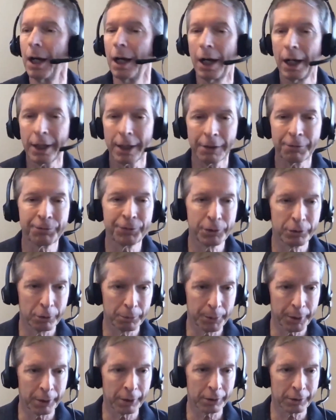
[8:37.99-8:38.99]
I have fewer
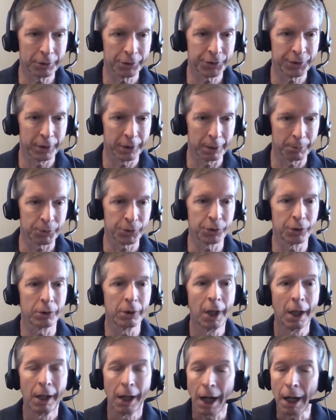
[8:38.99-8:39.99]
miracles than them.
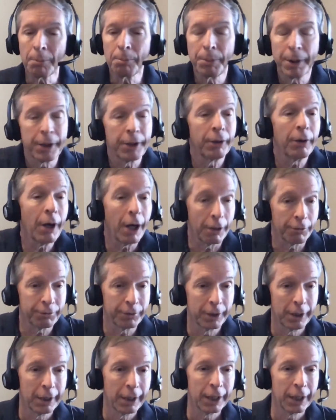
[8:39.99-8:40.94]
So I'm better off.